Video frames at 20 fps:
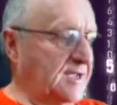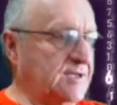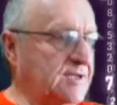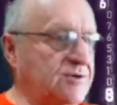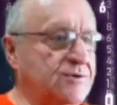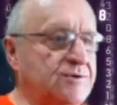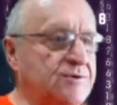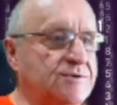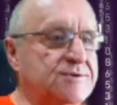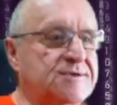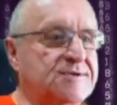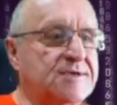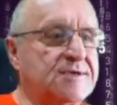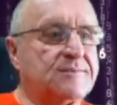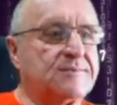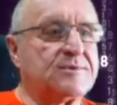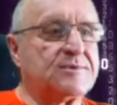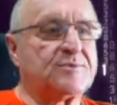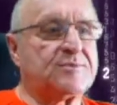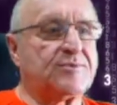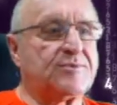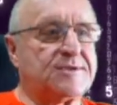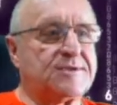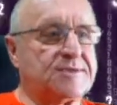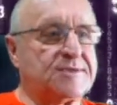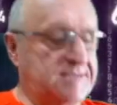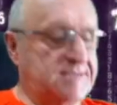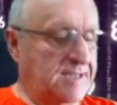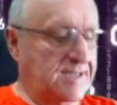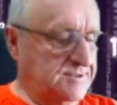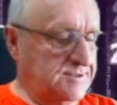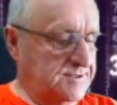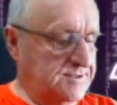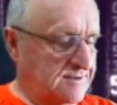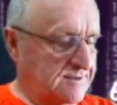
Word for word: I use, let's put this down.